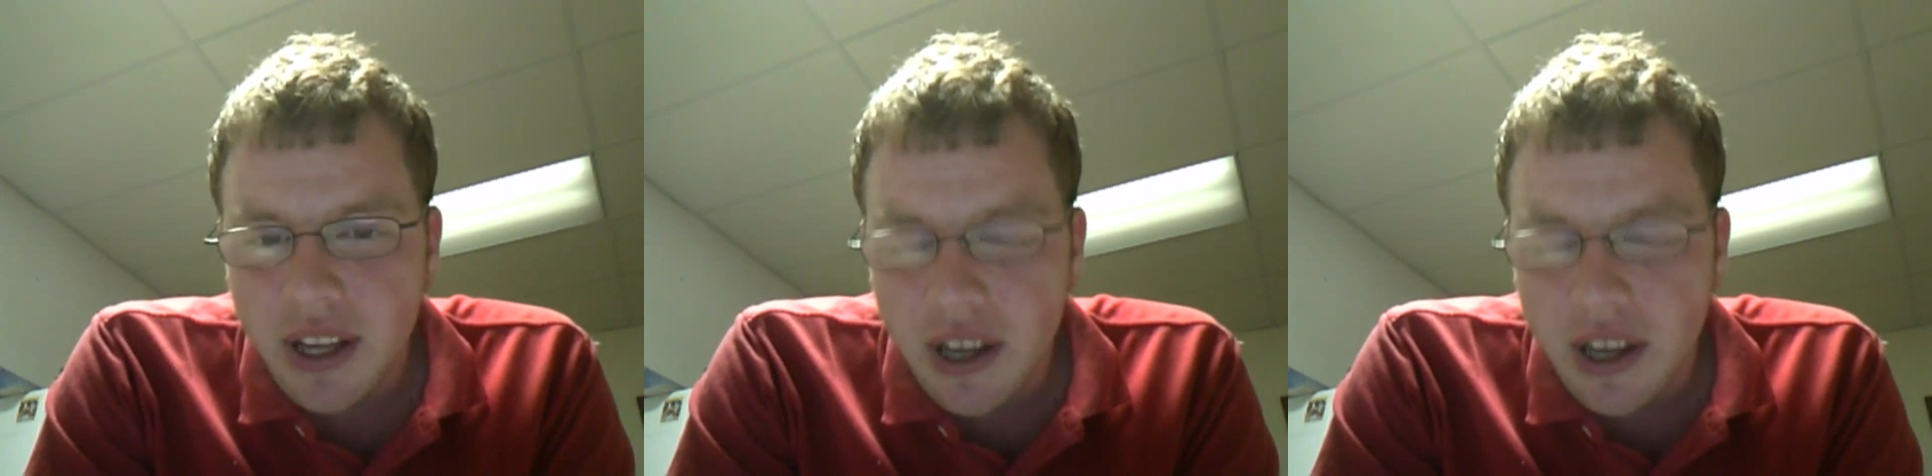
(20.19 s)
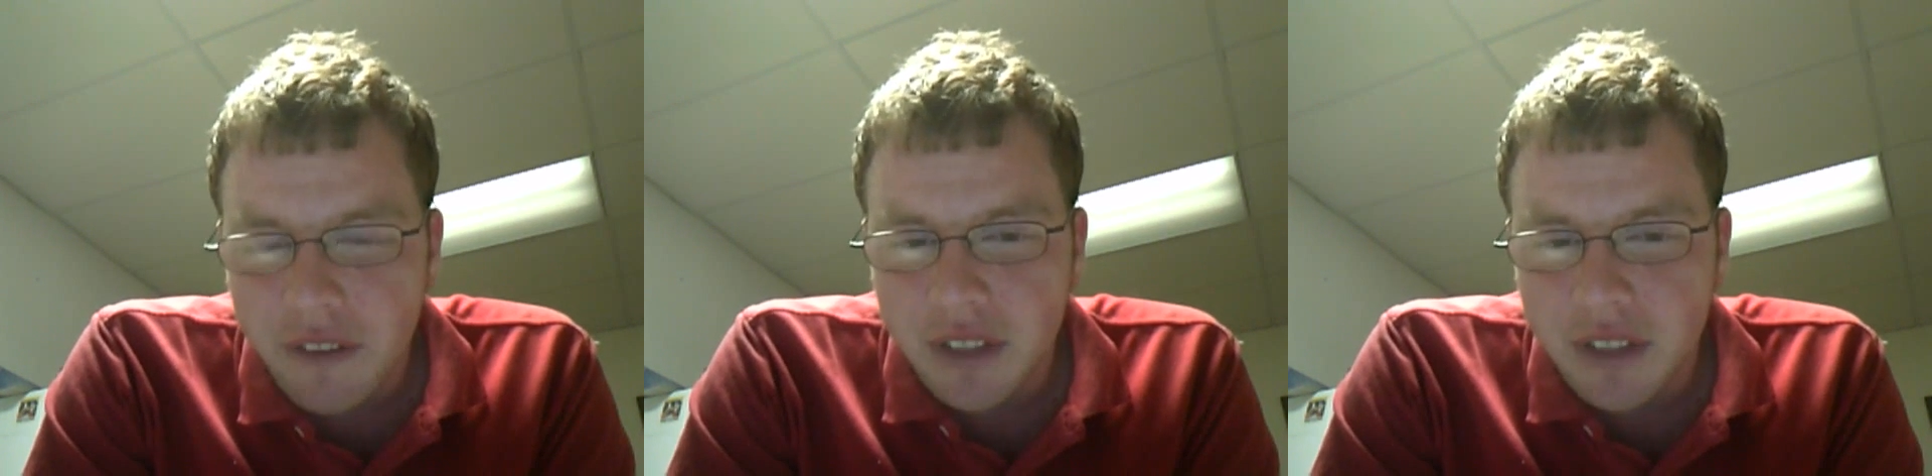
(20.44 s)

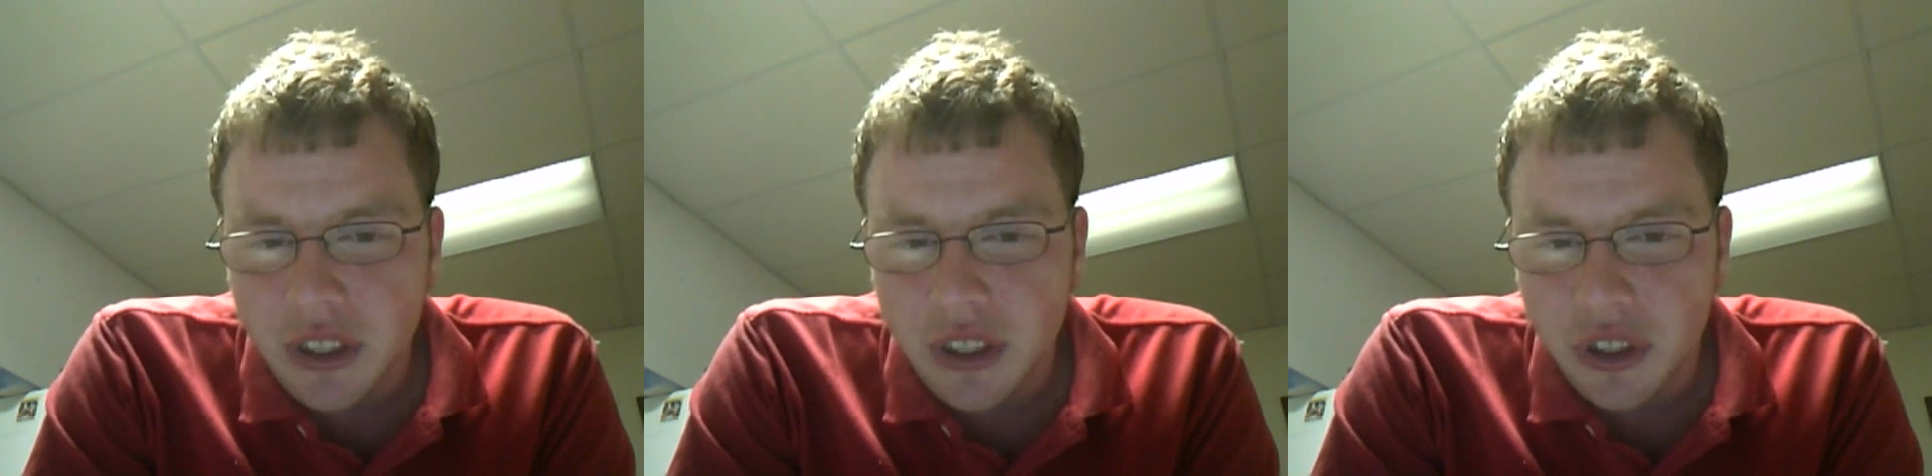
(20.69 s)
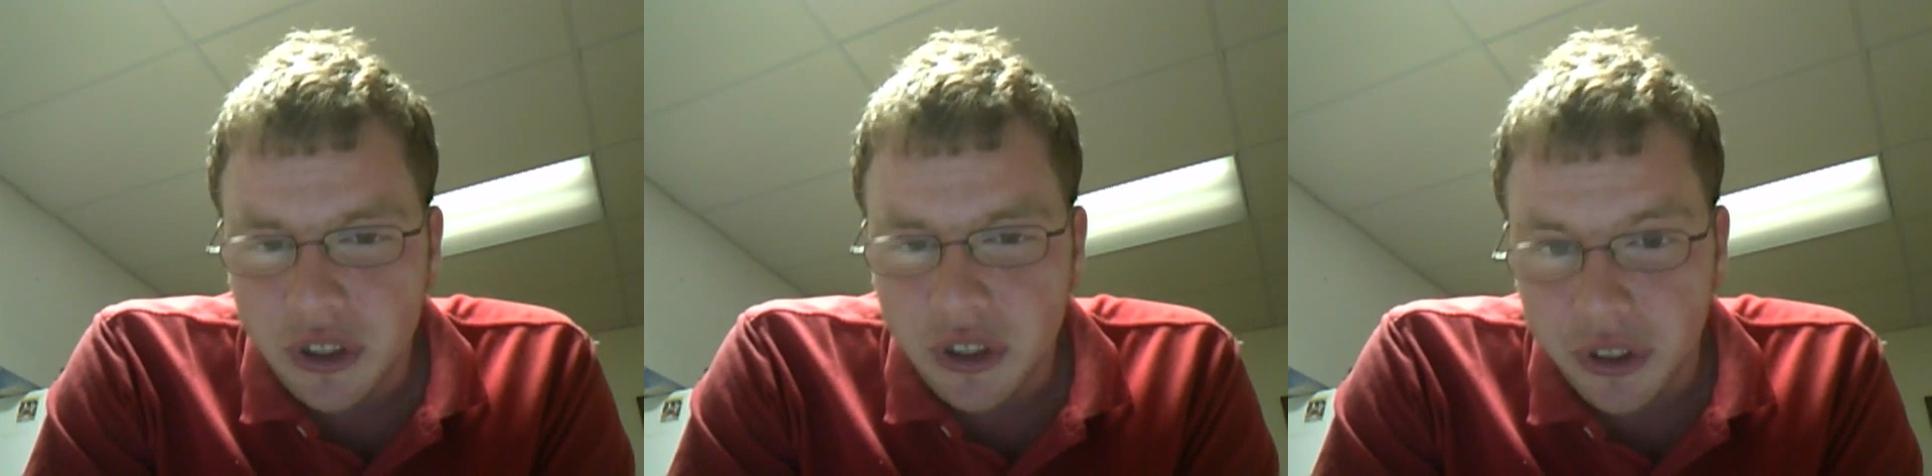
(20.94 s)
of
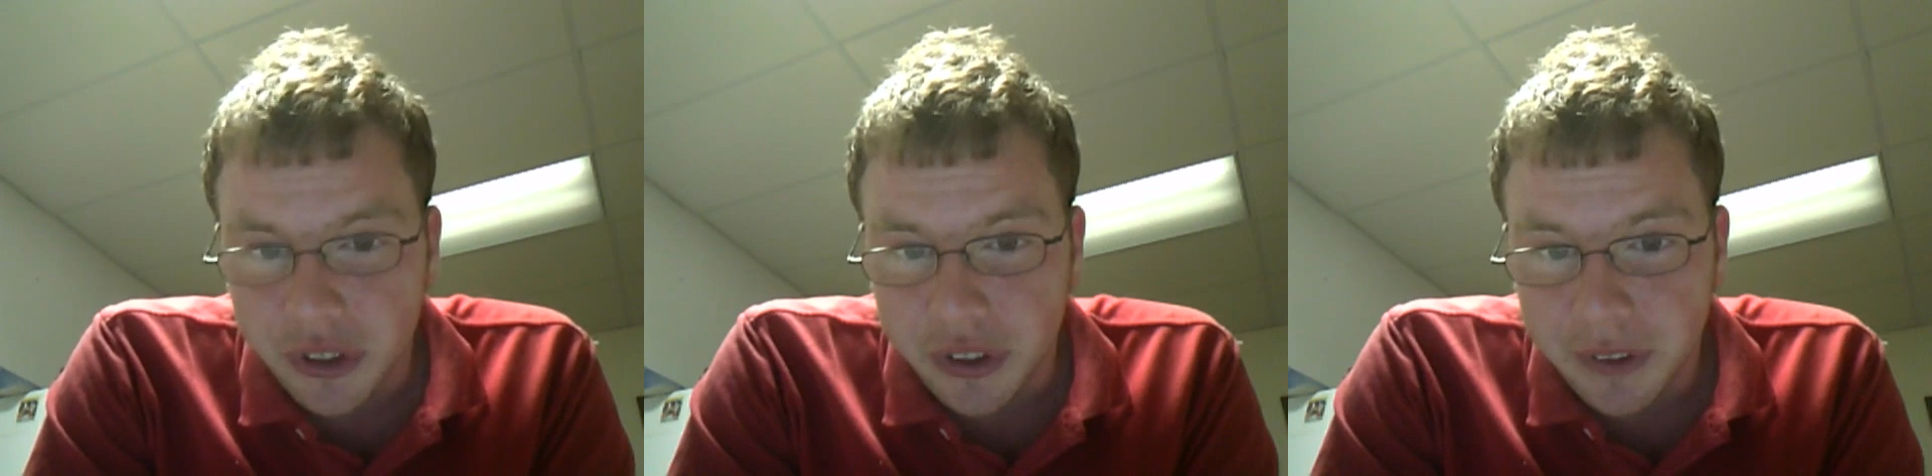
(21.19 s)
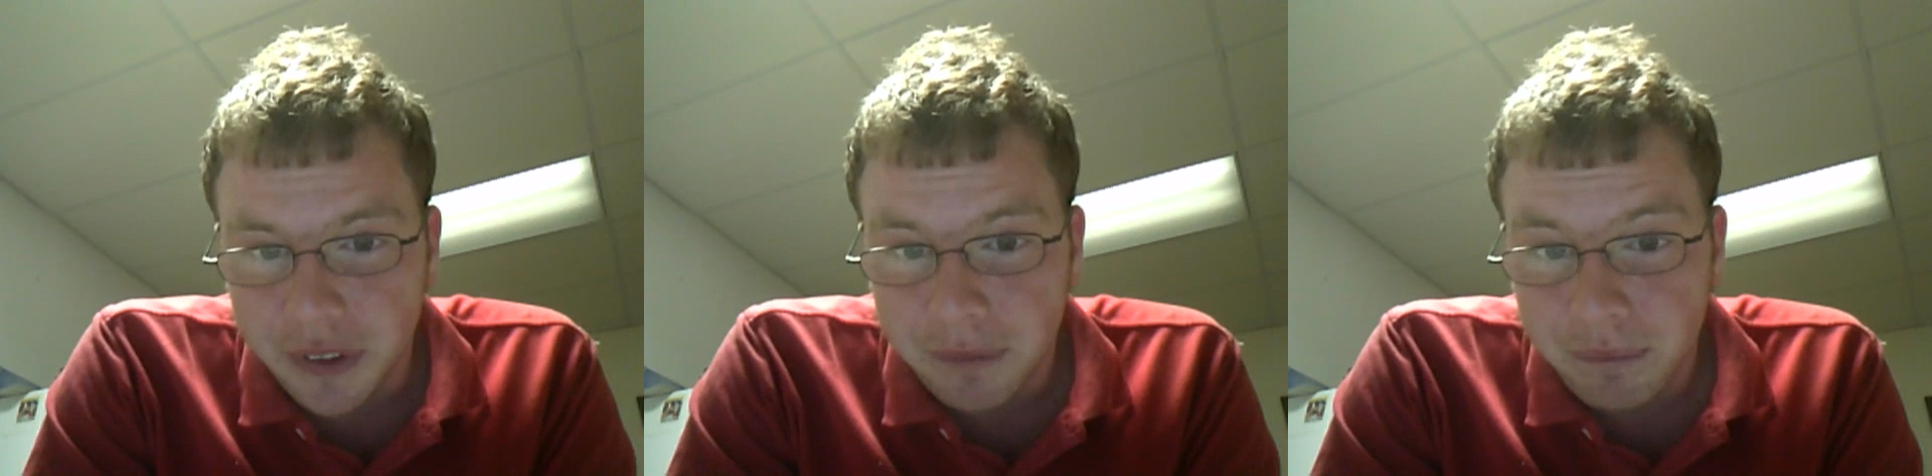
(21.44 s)

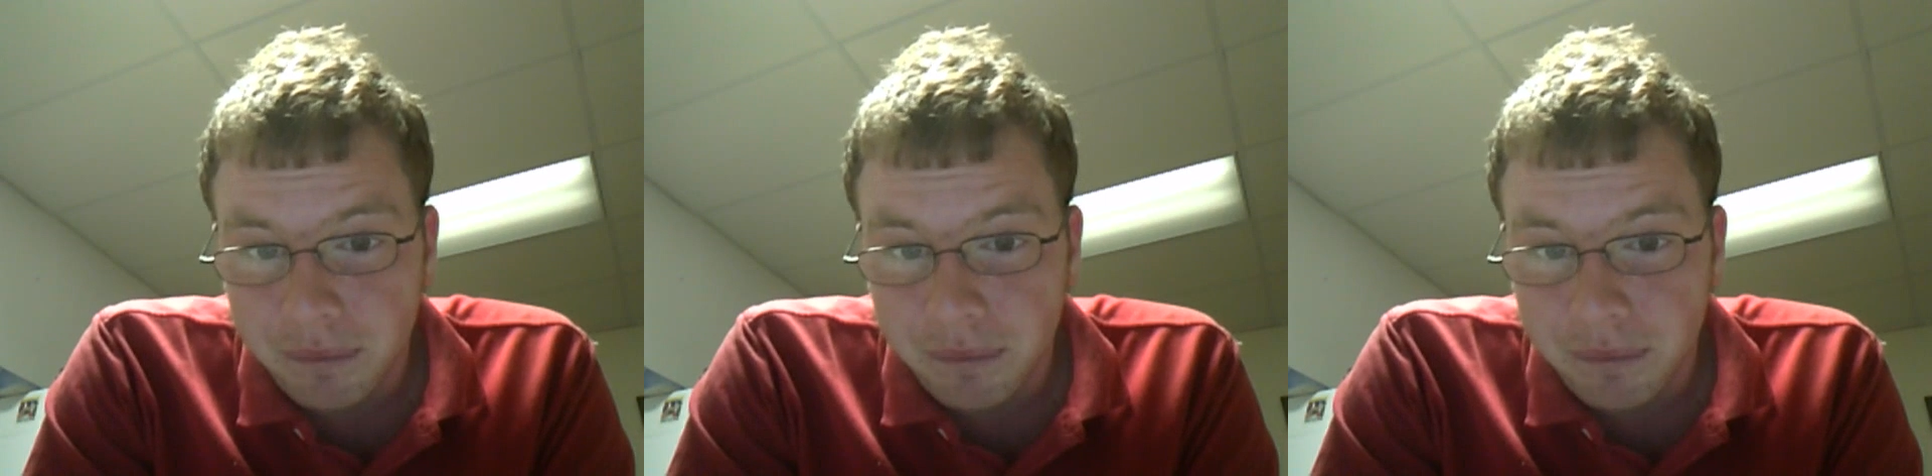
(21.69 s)
control.